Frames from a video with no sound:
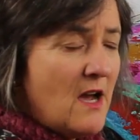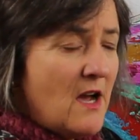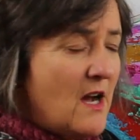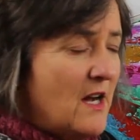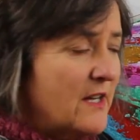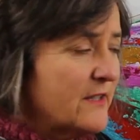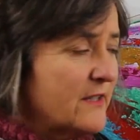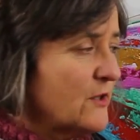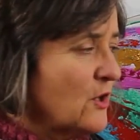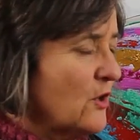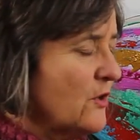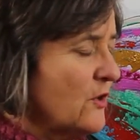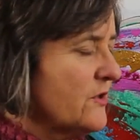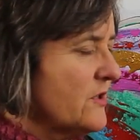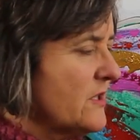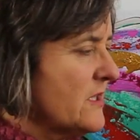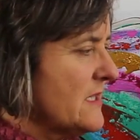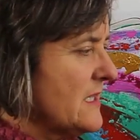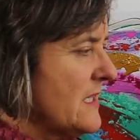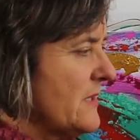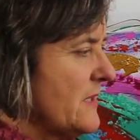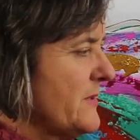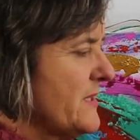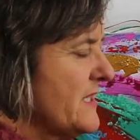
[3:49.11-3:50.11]

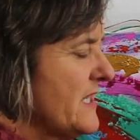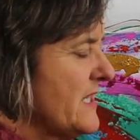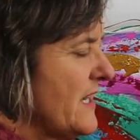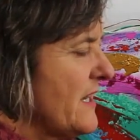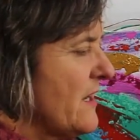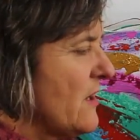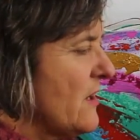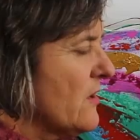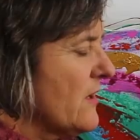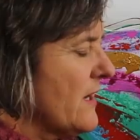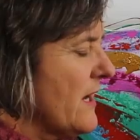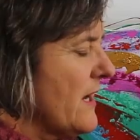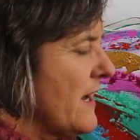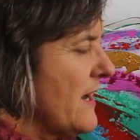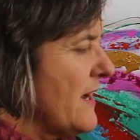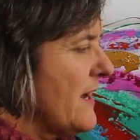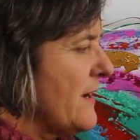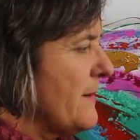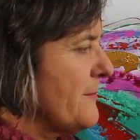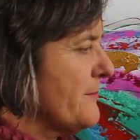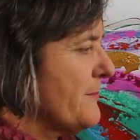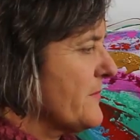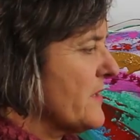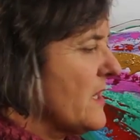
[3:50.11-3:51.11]
Unconsciously say,
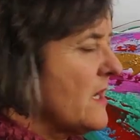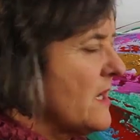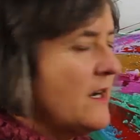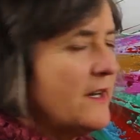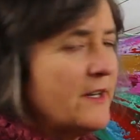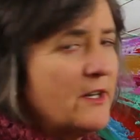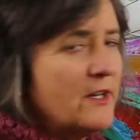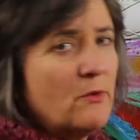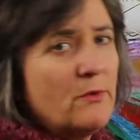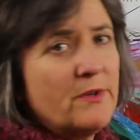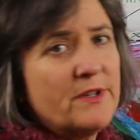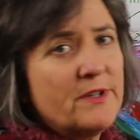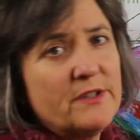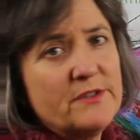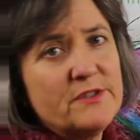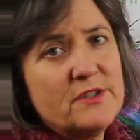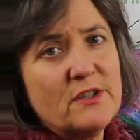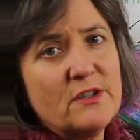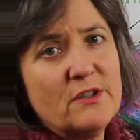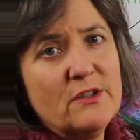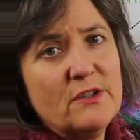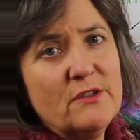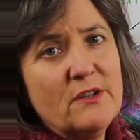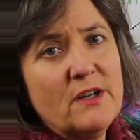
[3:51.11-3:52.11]
okay, I know what I'll
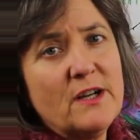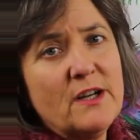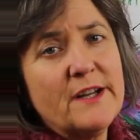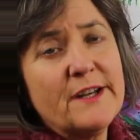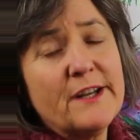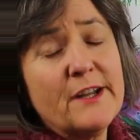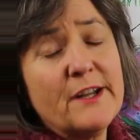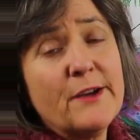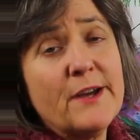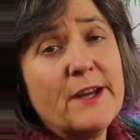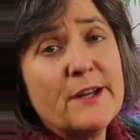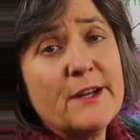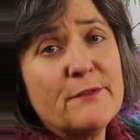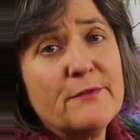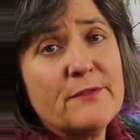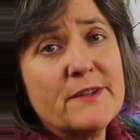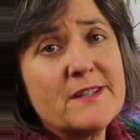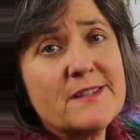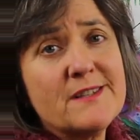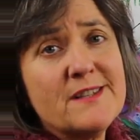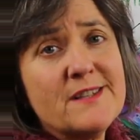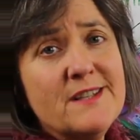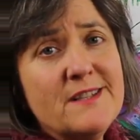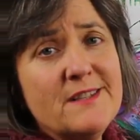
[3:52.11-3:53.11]
do. I know how to
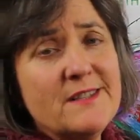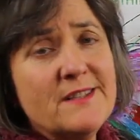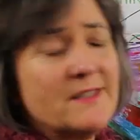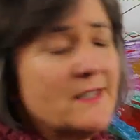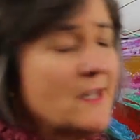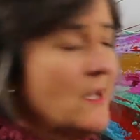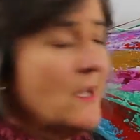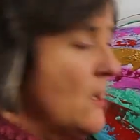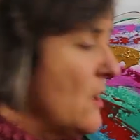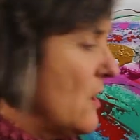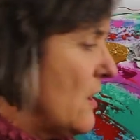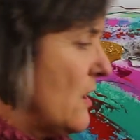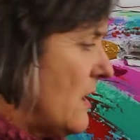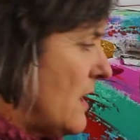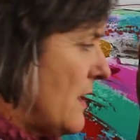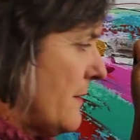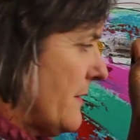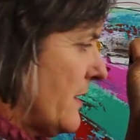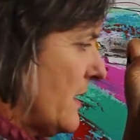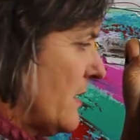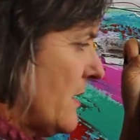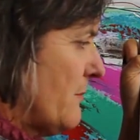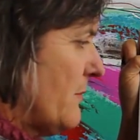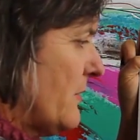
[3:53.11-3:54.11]
fix this.
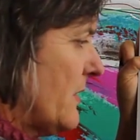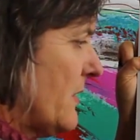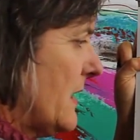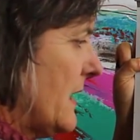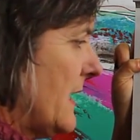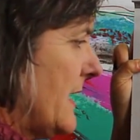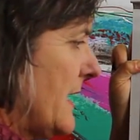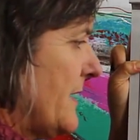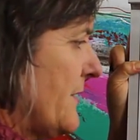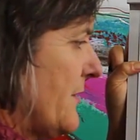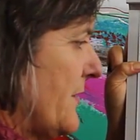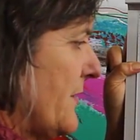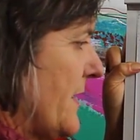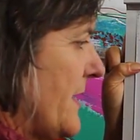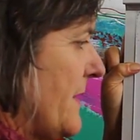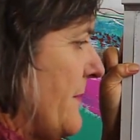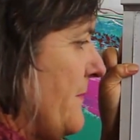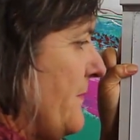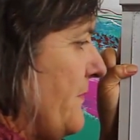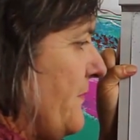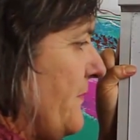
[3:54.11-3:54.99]
I'm going to put a lid on it.